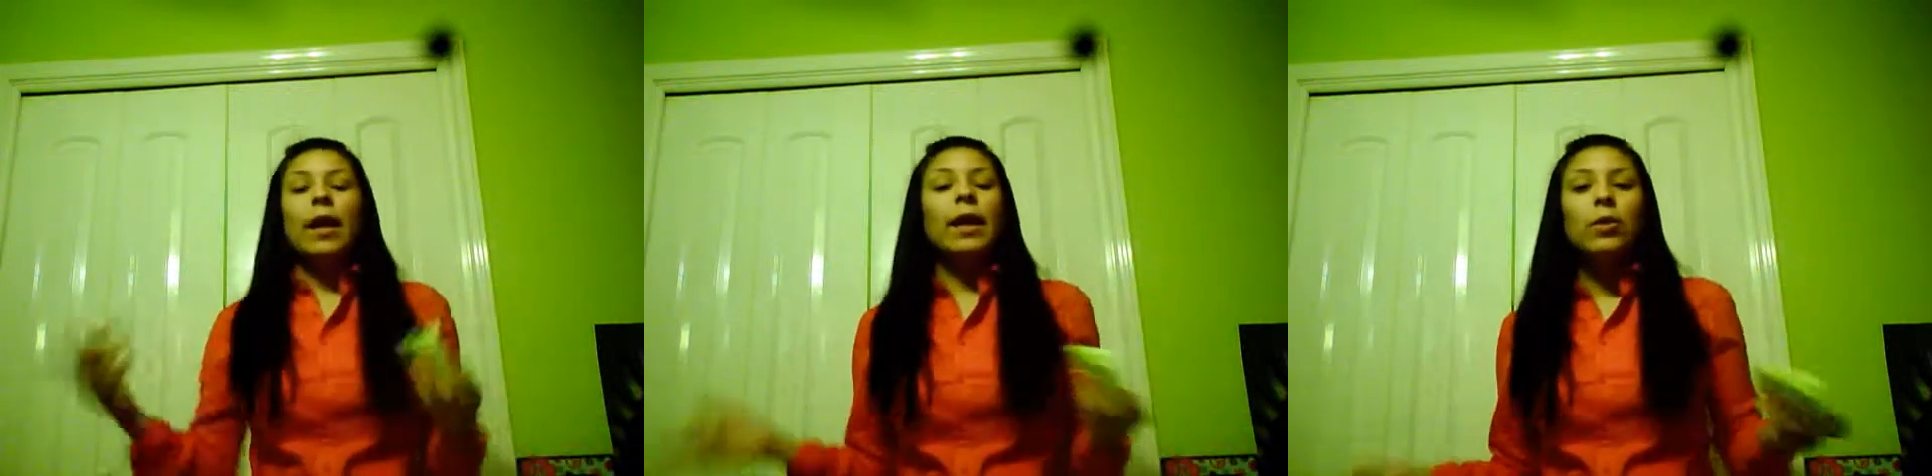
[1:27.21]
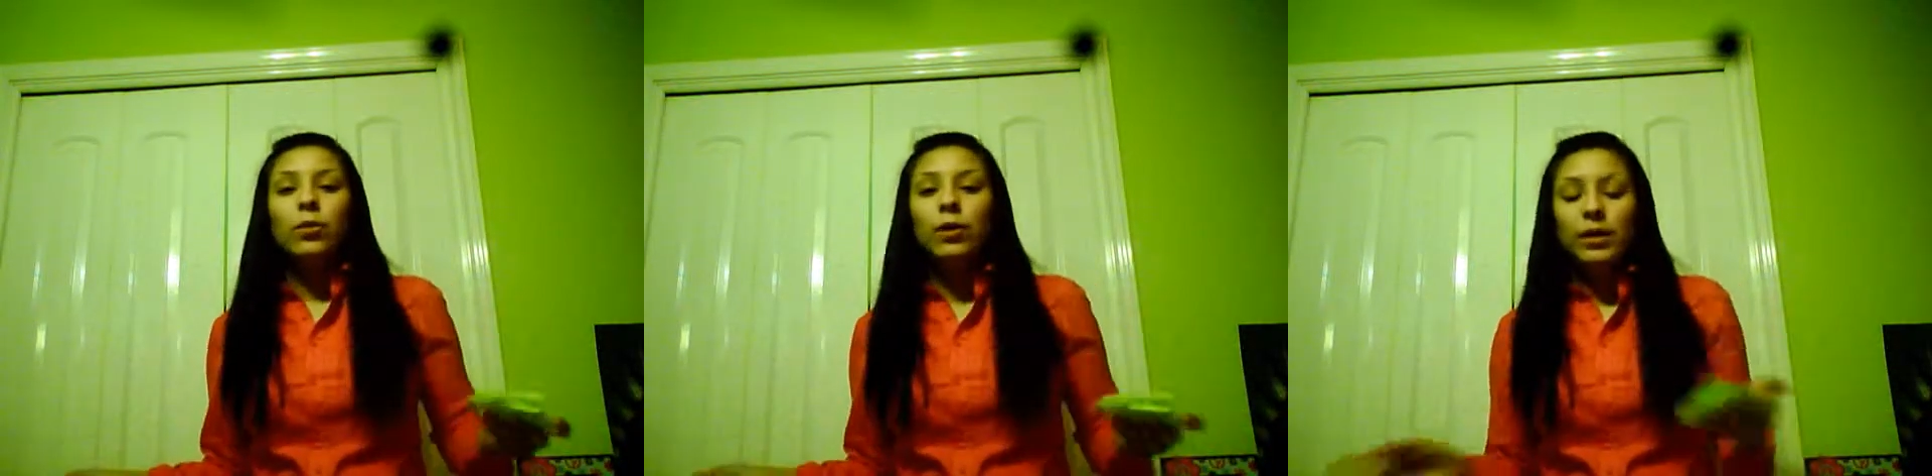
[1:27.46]

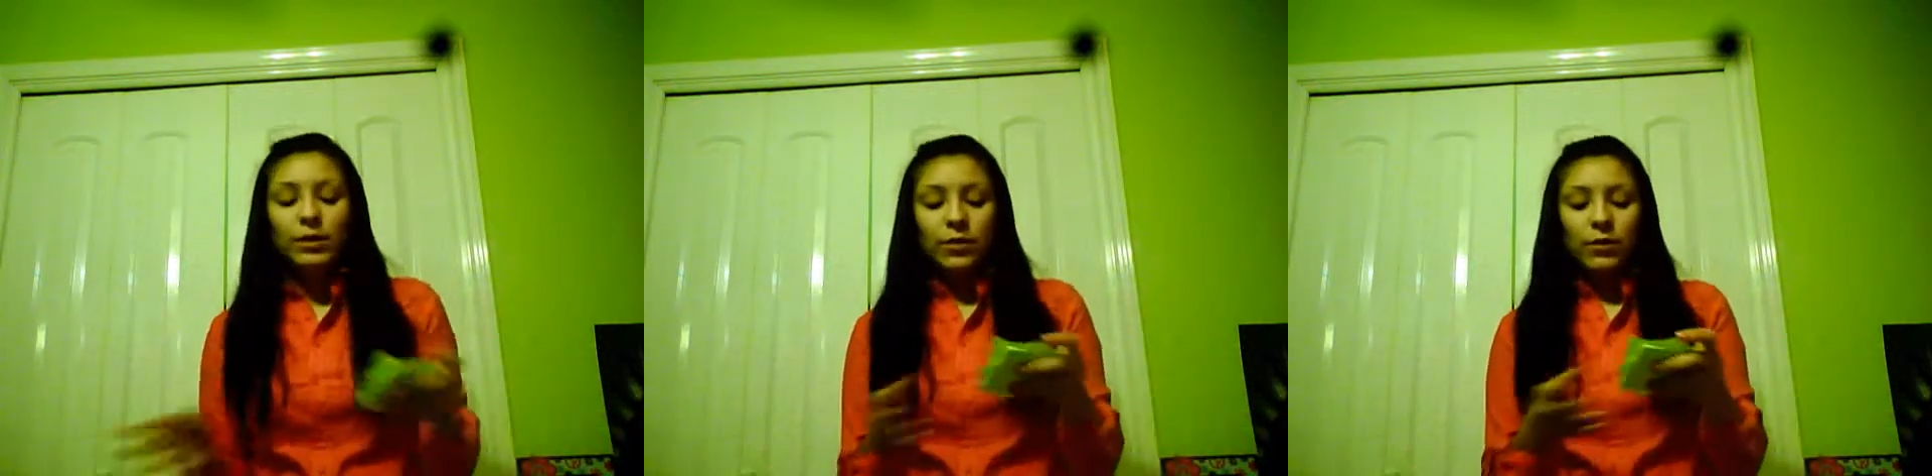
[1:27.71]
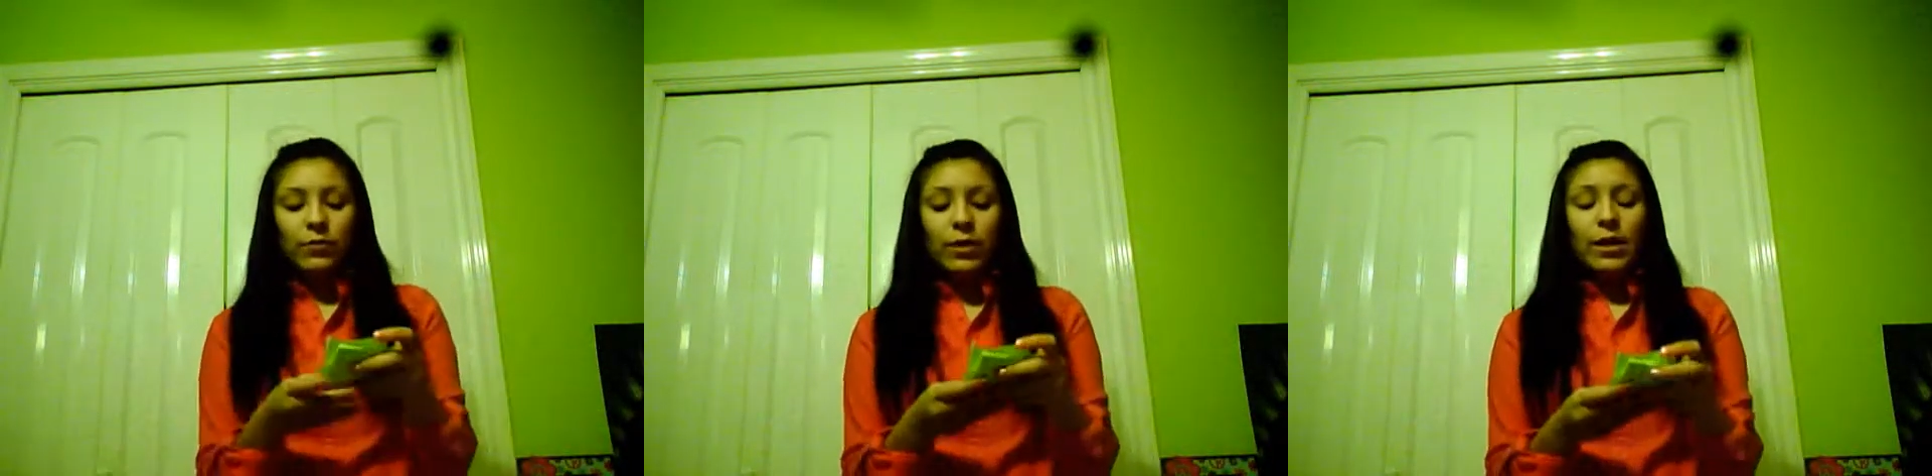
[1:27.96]
anyone can
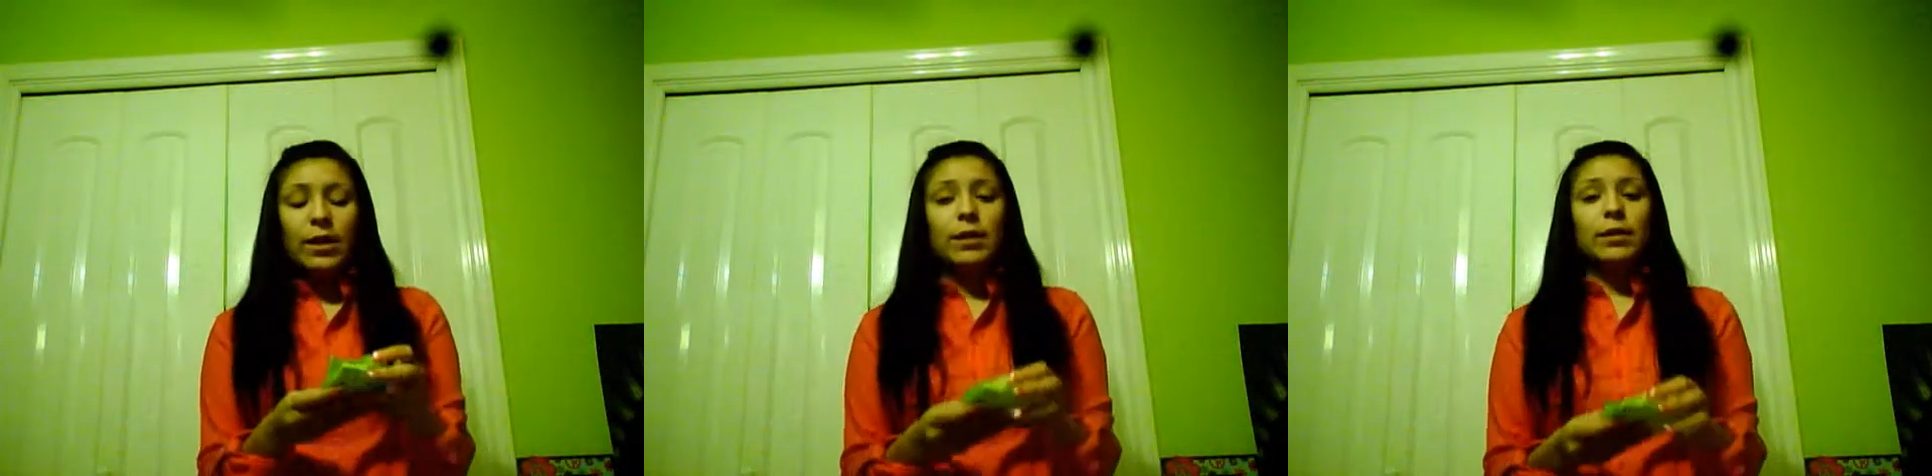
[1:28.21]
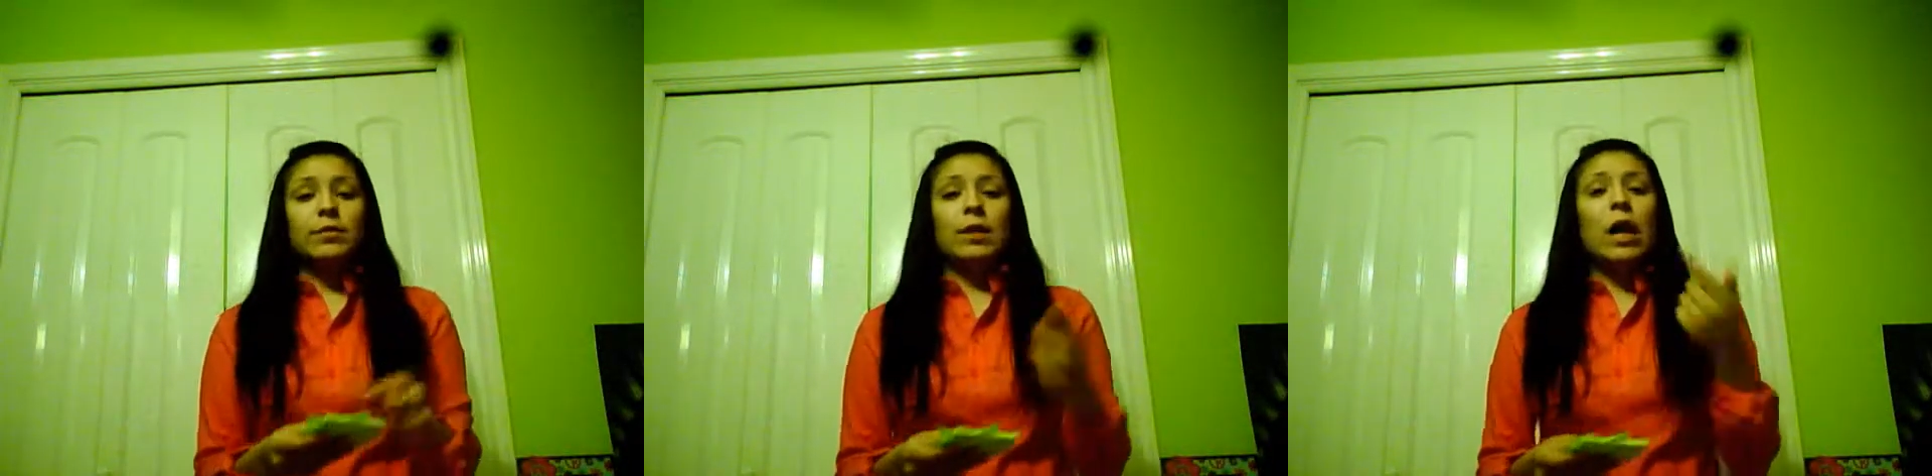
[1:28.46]
suffer, and
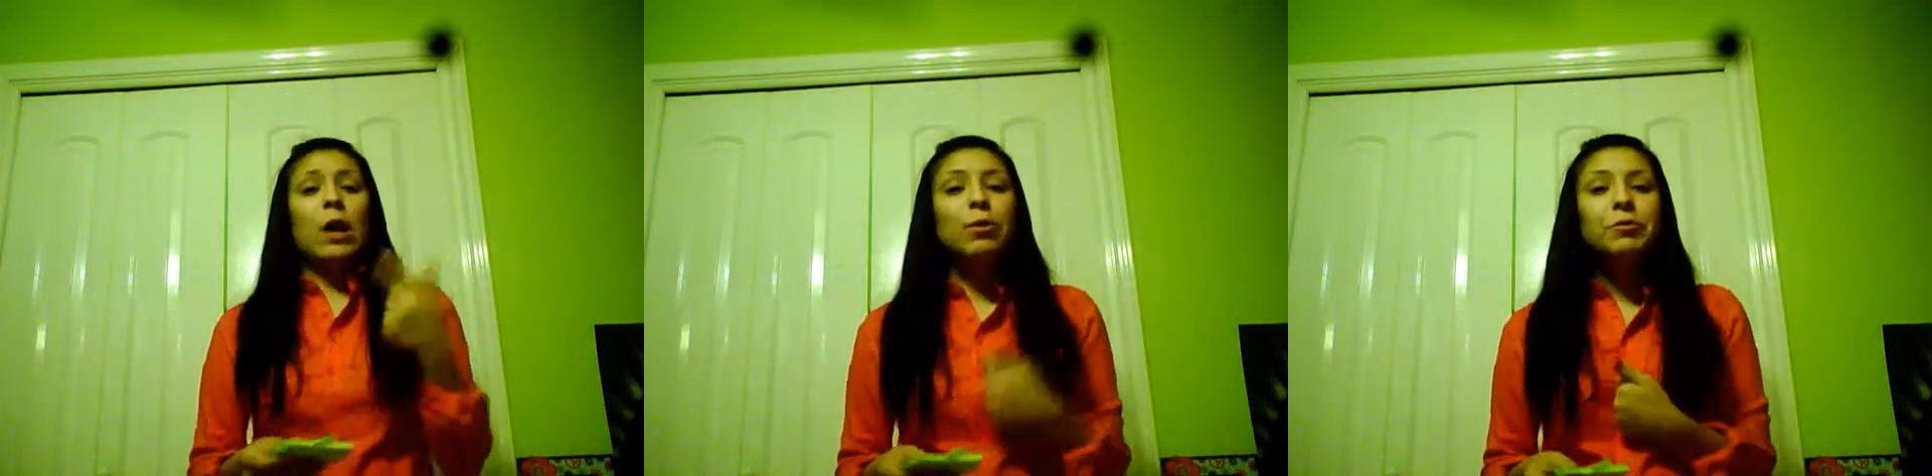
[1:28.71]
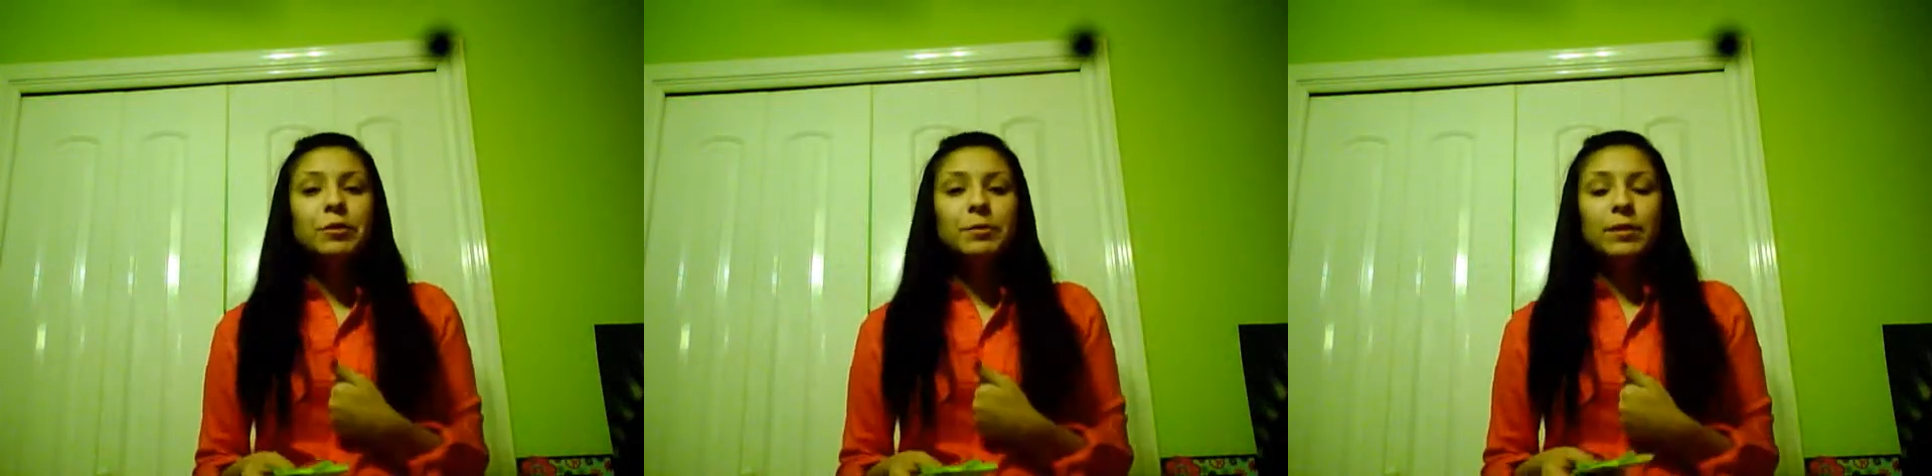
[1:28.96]
it is
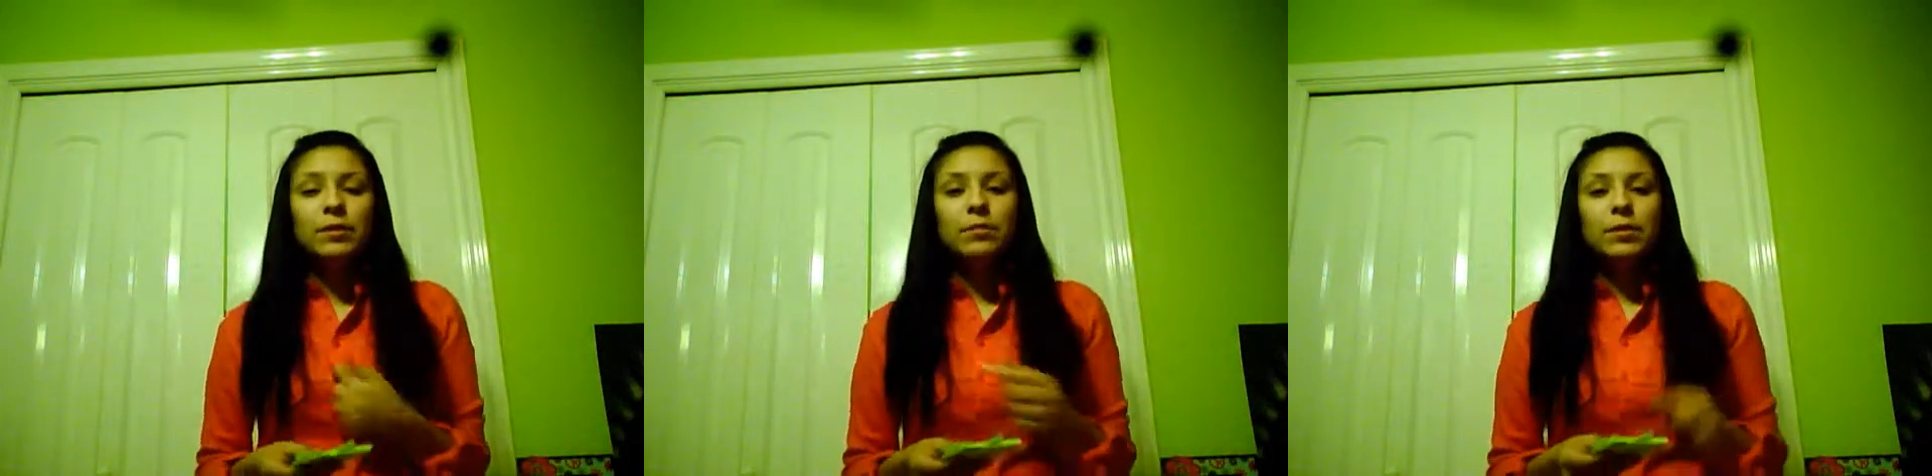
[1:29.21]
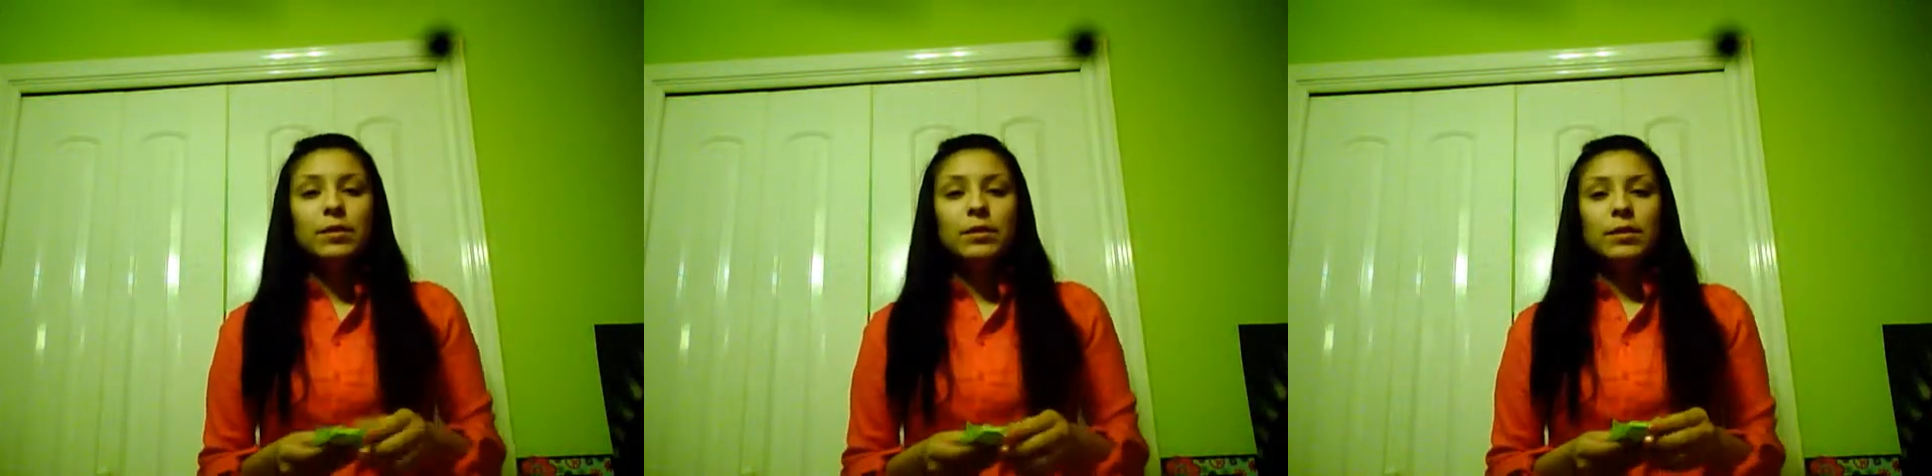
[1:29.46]
our
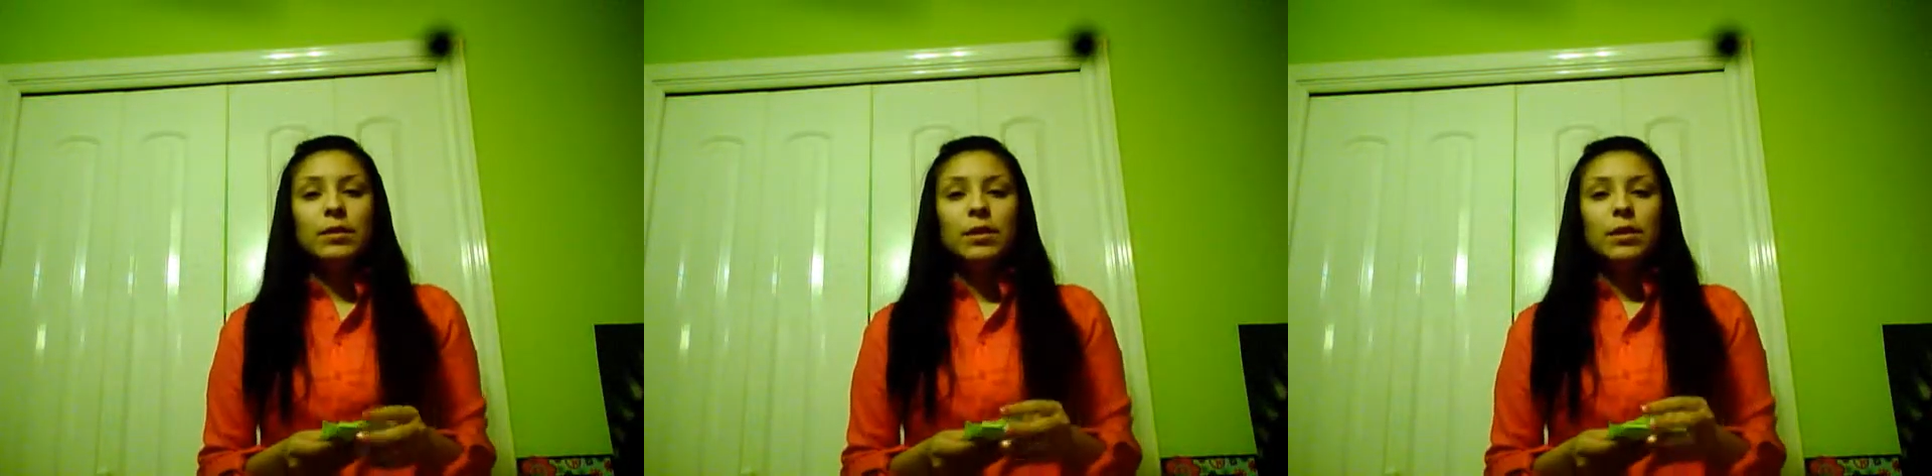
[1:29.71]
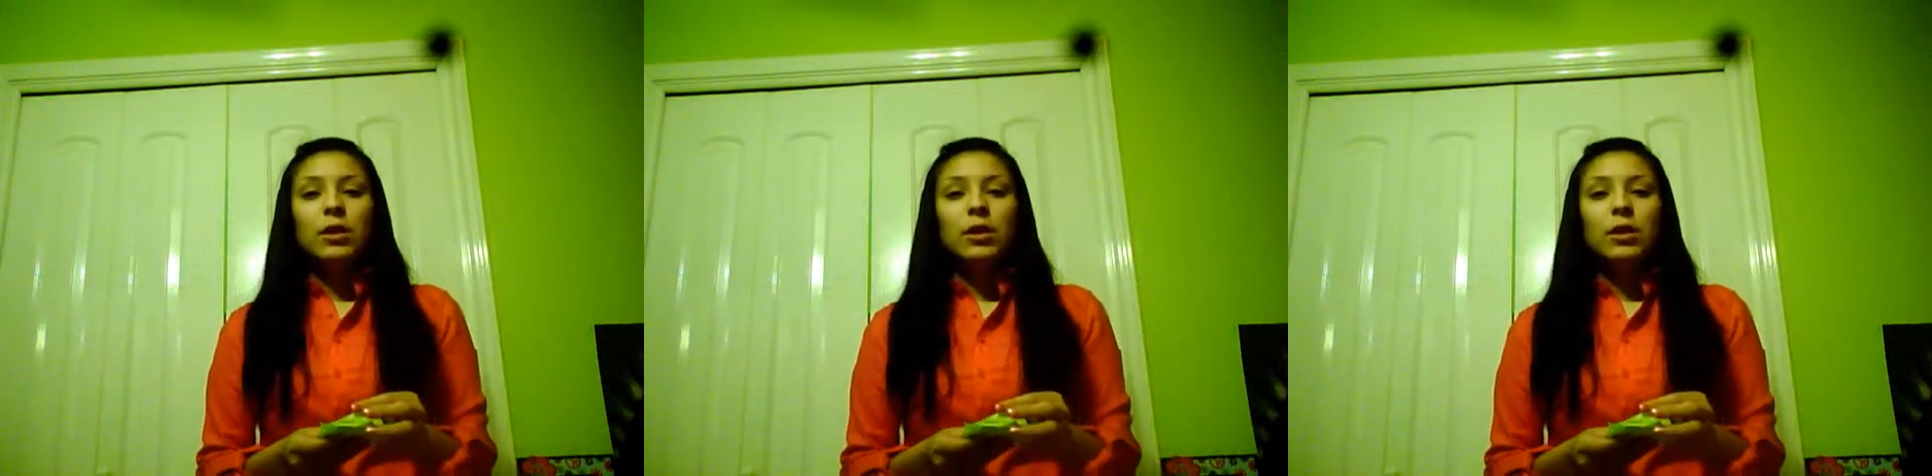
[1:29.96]
responsibility